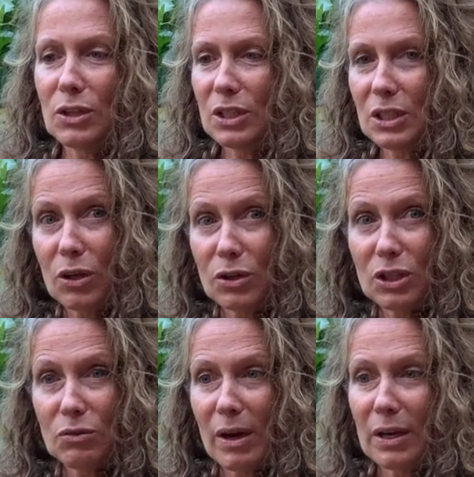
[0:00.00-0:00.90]
It just goes
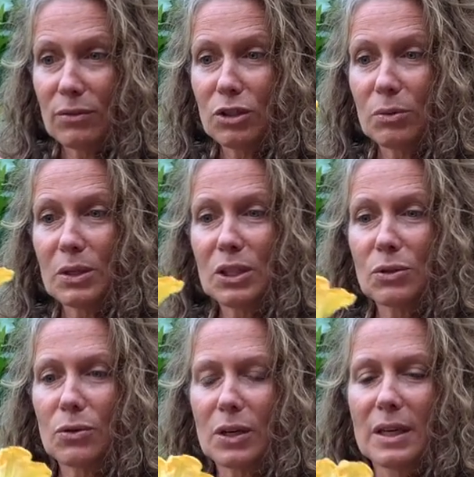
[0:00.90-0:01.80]
straight onto a
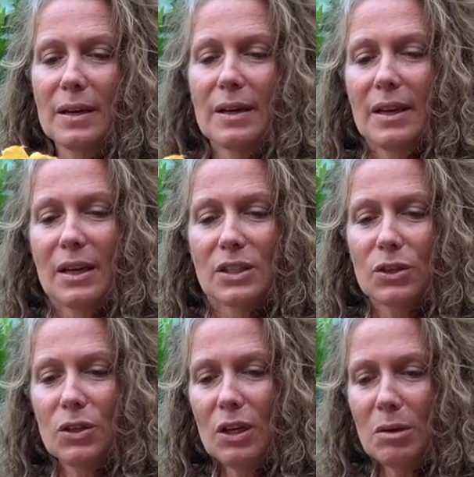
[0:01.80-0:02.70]
stalk. So
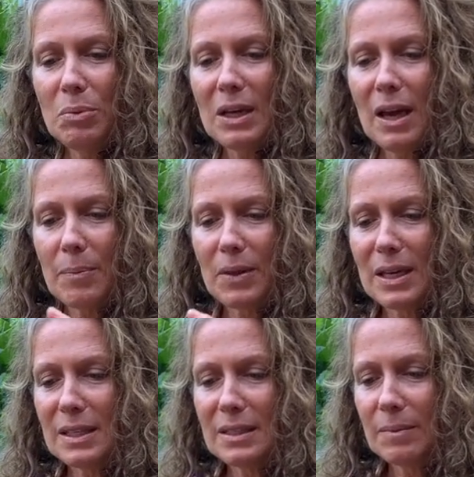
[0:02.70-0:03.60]
you can pick up
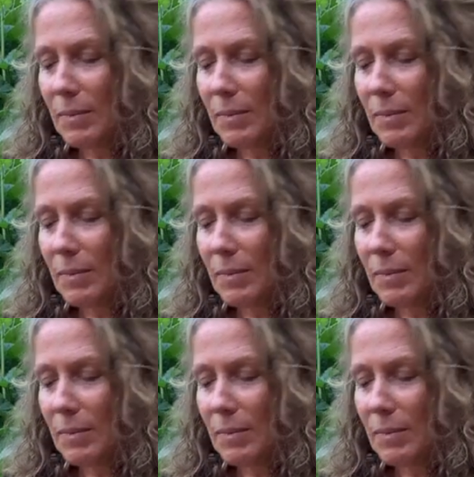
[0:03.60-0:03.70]
these,